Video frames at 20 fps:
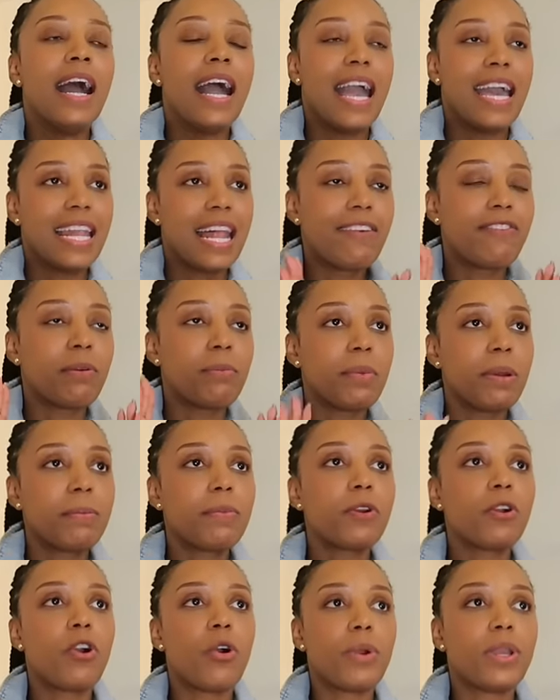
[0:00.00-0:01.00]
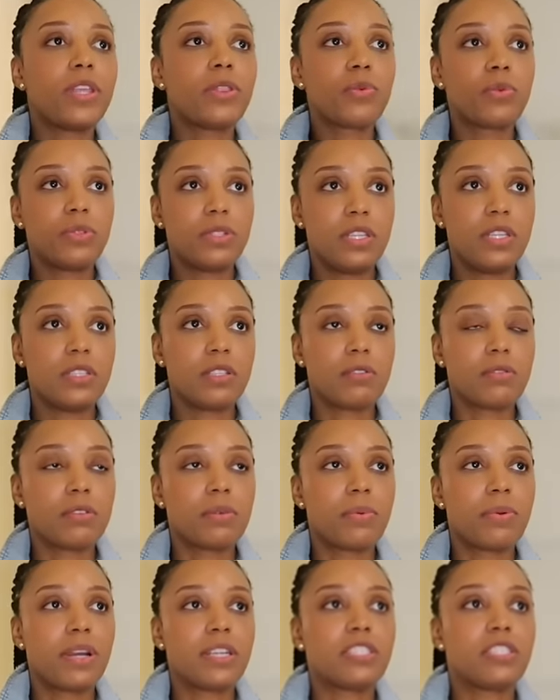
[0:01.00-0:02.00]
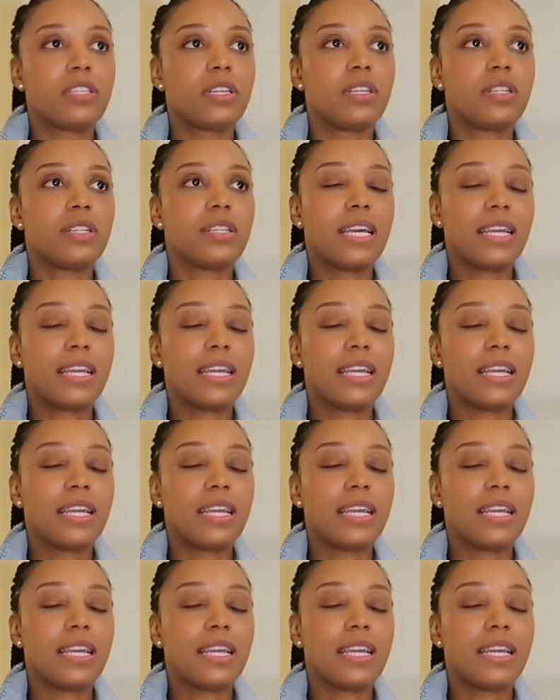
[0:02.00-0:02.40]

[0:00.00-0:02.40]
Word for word: And I remember going through seasonal depression